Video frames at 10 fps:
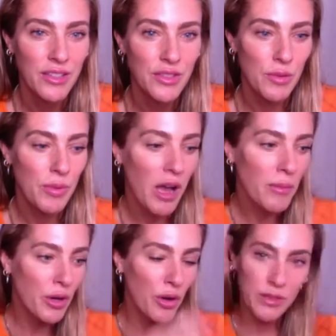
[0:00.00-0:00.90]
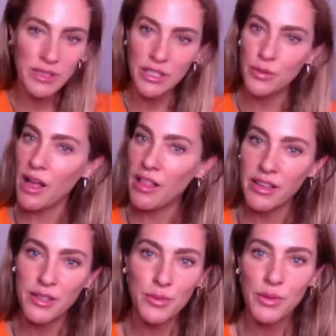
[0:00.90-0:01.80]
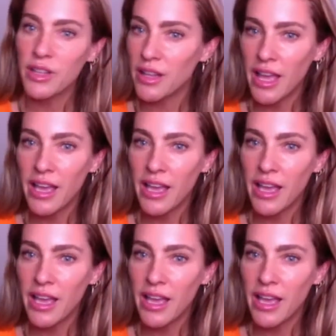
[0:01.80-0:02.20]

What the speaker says: So to become your own Cinderella is really like,